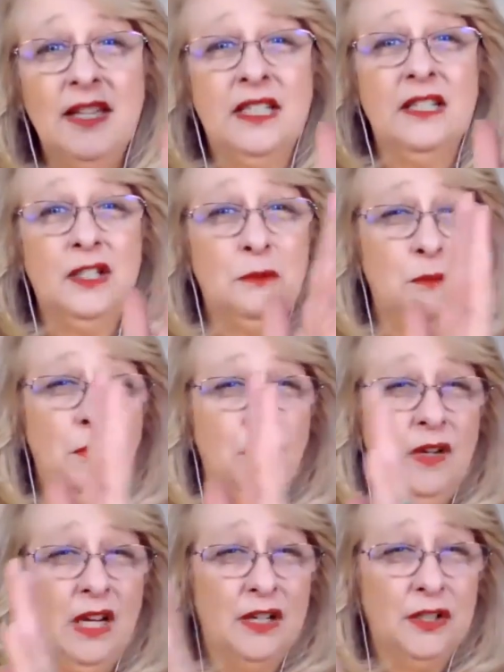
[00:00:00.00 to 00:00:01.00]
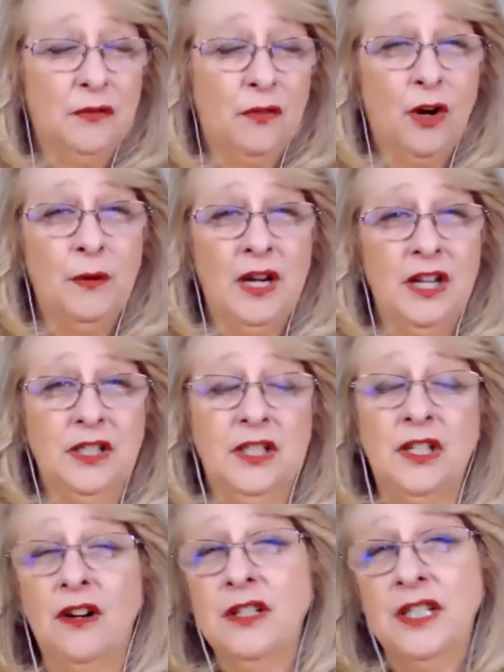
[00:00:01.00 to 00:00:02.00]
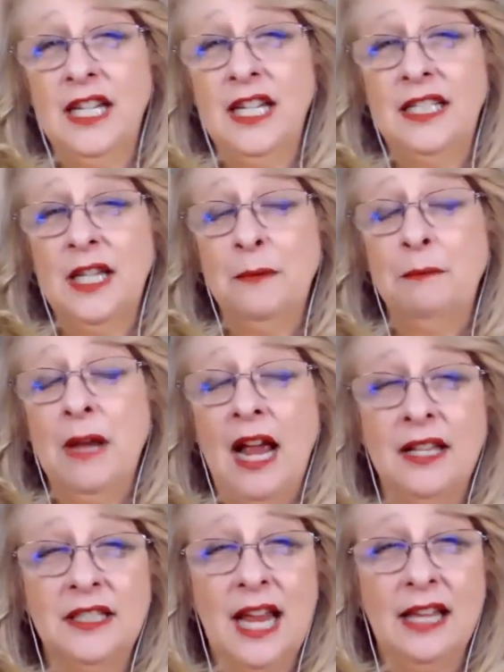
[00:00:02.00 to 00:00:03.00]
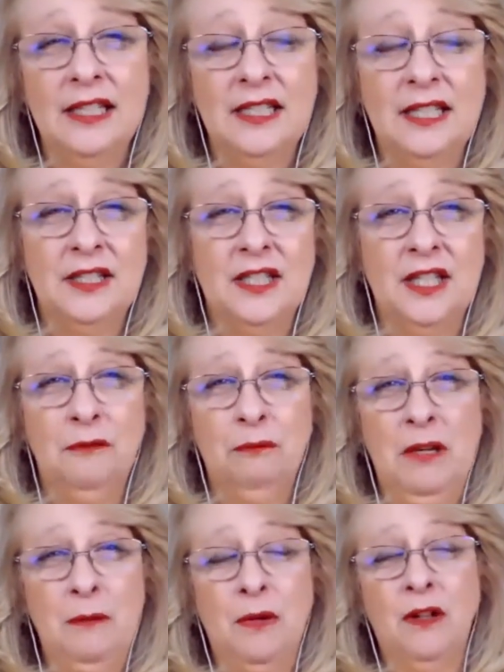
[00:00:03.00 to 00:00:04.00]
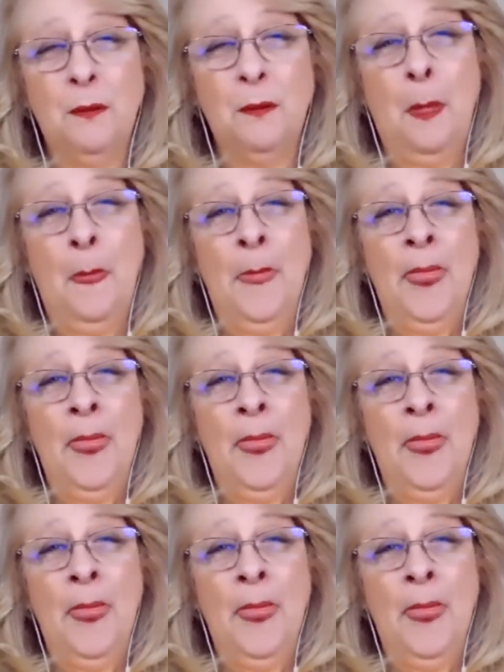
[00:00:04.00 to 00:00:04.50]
is this is moving us forward as star seeds and past highly sensitive people